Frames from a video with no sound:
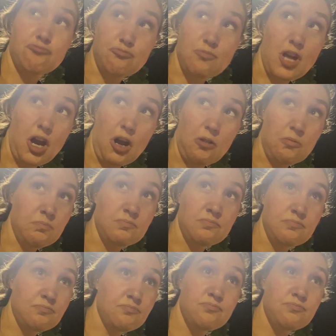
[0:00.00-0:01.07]
No.
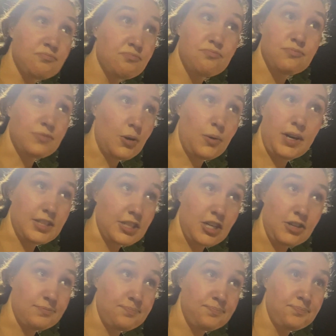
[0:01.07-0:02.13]
No, I
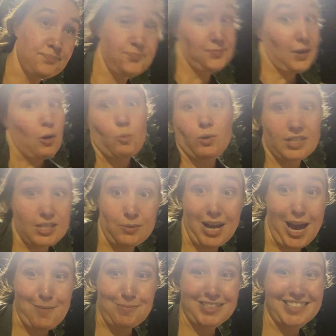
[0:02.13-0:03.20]
don't. We'll see what
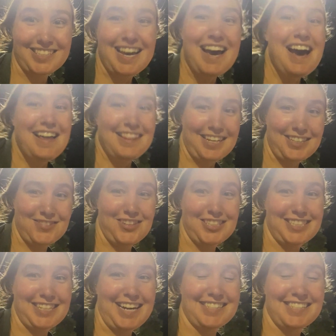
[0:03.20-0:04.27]
happens. Thanks for
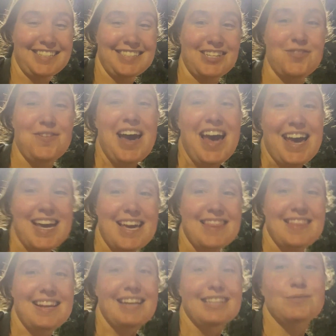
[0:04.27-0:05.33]
watching, guys. I'll see you in
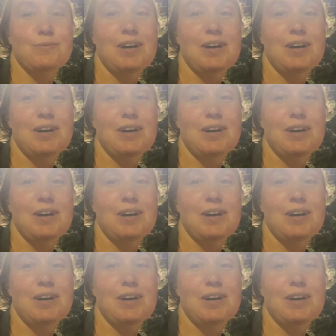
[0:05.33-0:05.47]
the next